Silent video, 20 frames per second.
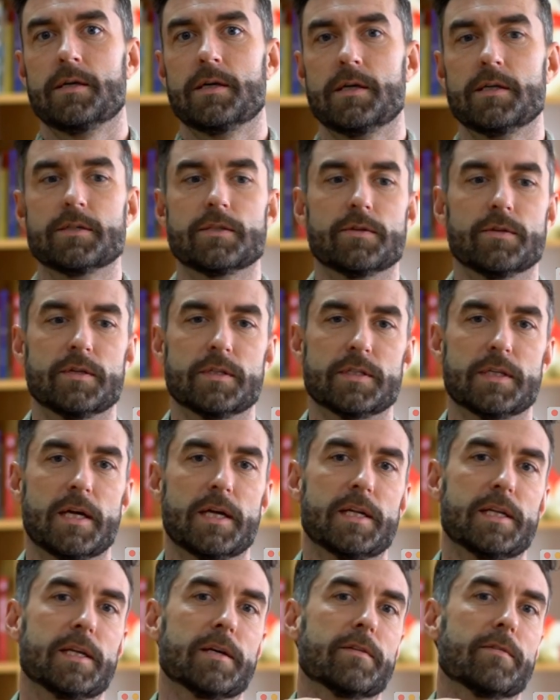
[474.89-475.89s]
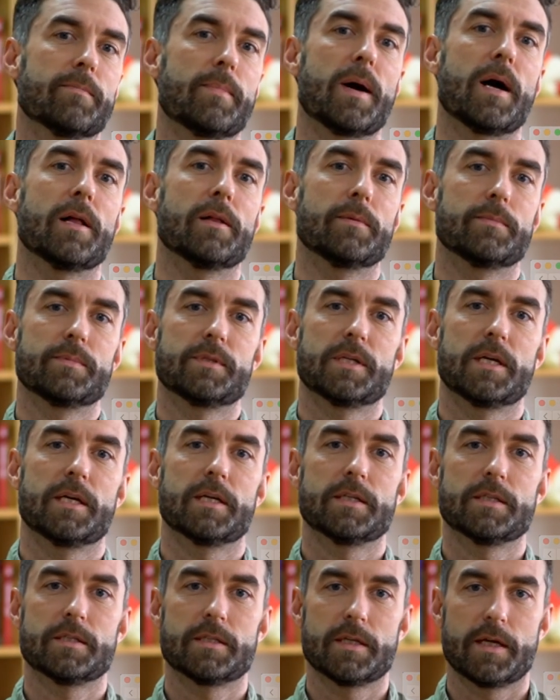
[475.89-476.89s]
And so this idea of
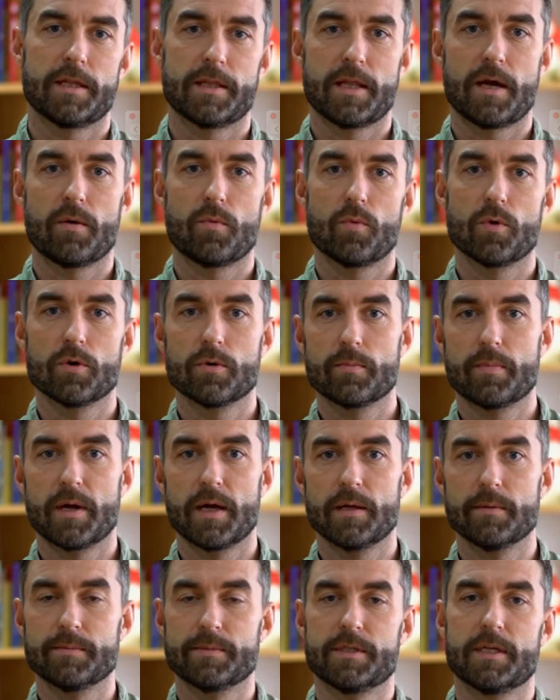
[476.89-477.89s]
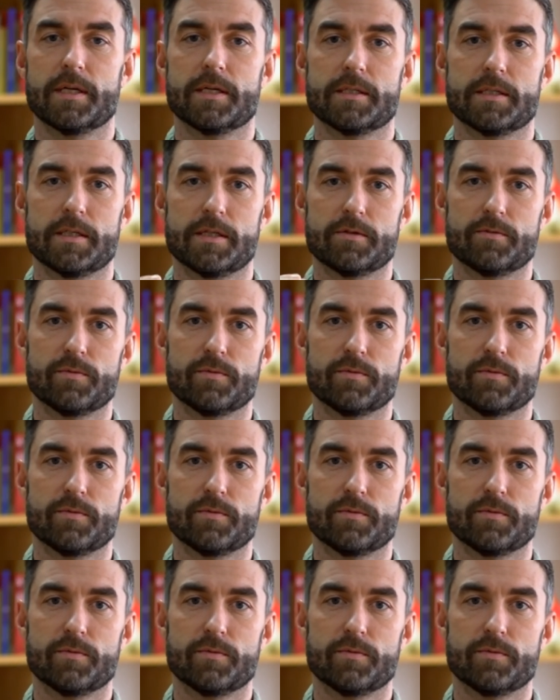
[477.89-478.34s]
palimpsest and that word palimpsest is